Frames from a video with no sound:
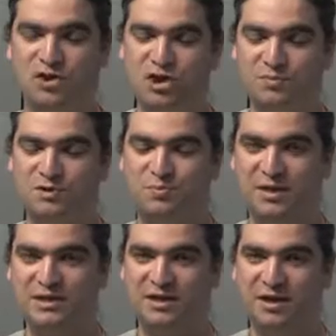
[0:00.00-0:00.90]
shims
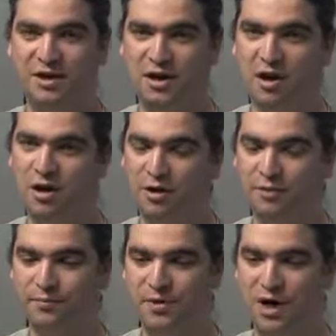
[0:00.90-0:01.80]
basically
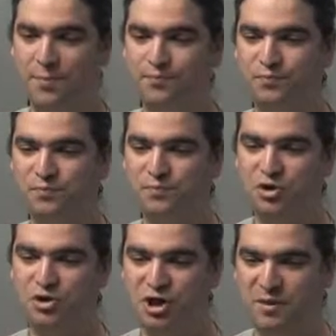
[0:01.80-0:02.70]
are,
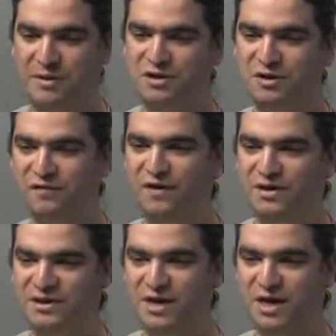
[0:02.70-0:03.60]
you can imagine them
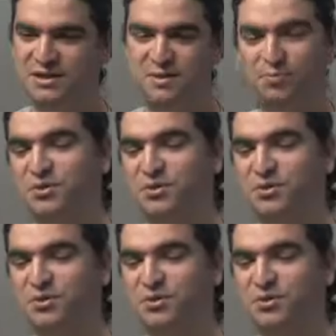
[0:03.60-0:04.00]
as a